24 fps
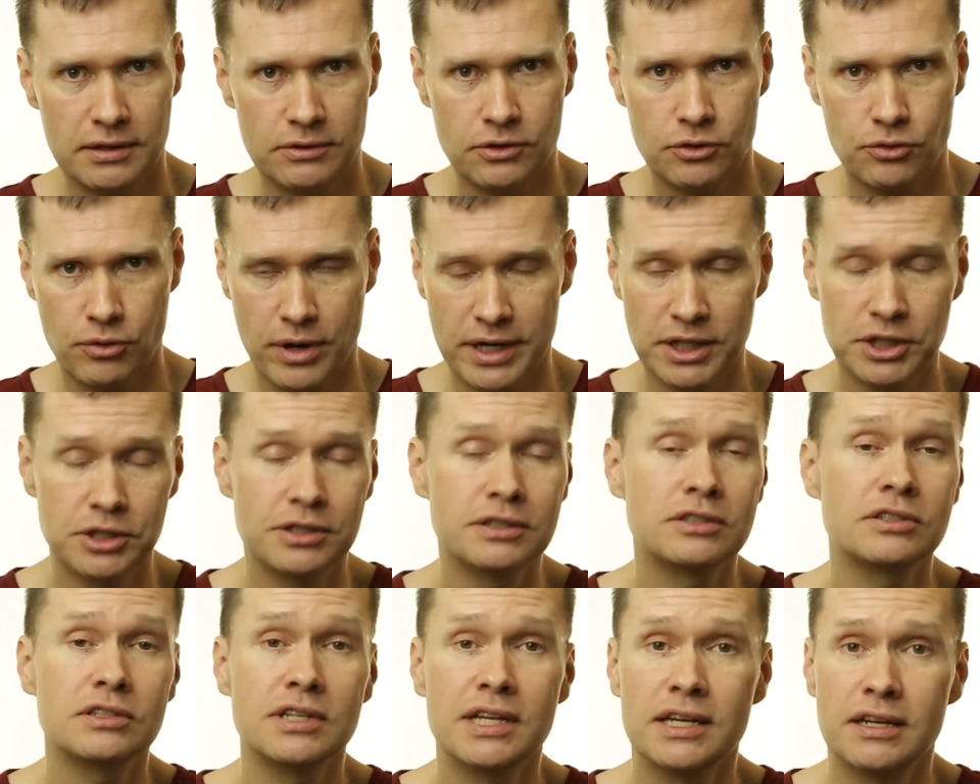
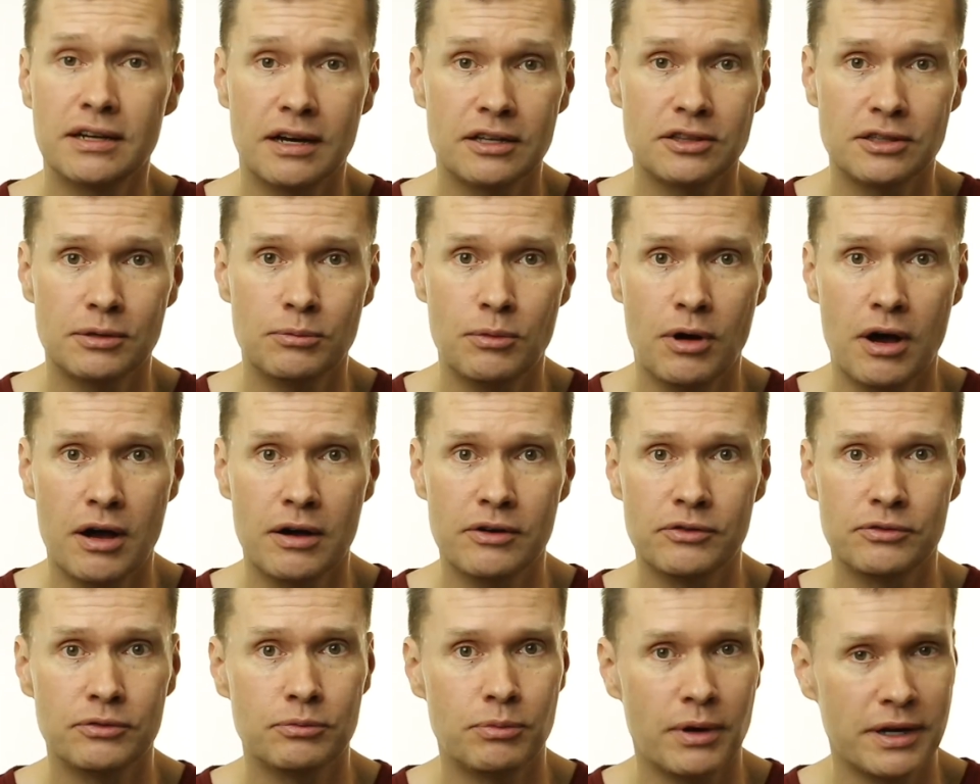graciously cut them
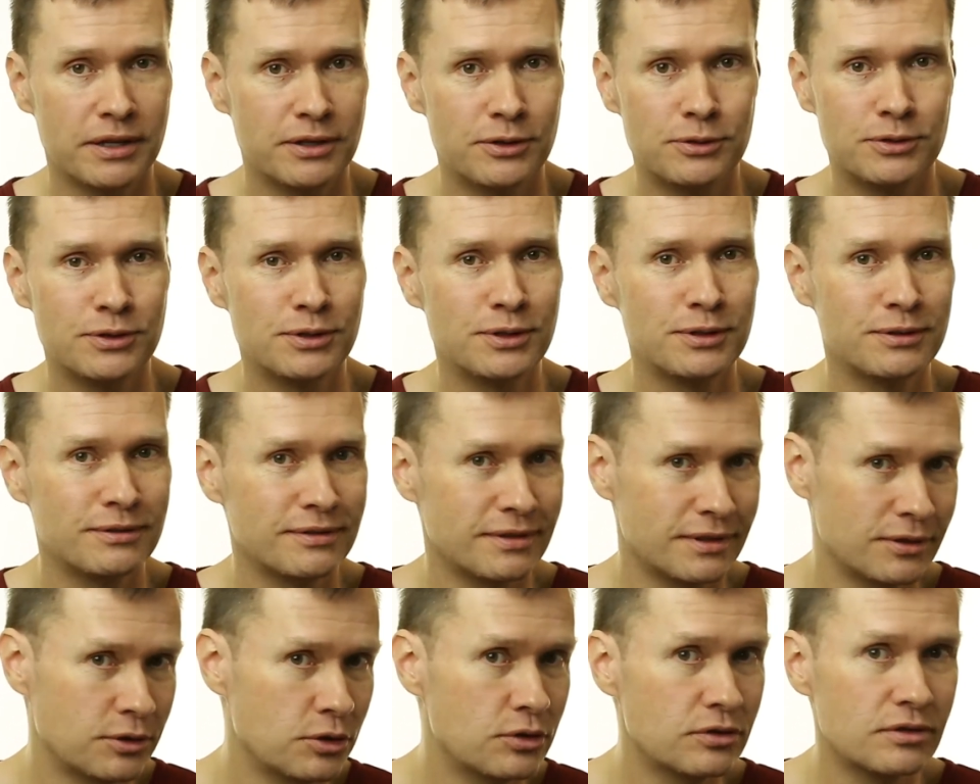off by using
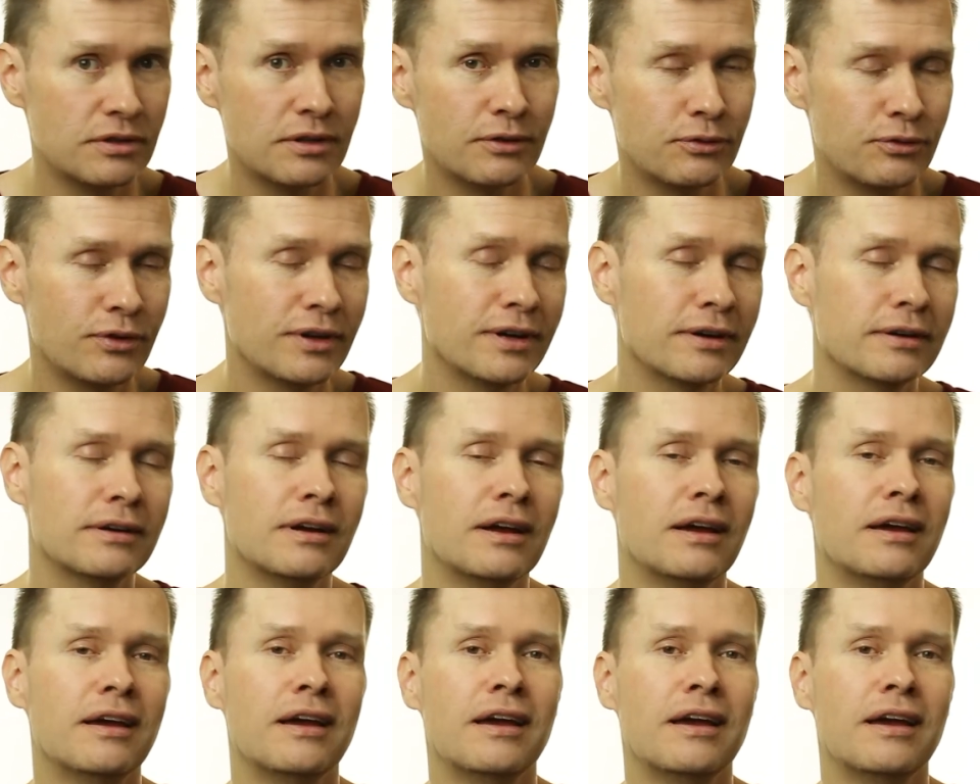the finger.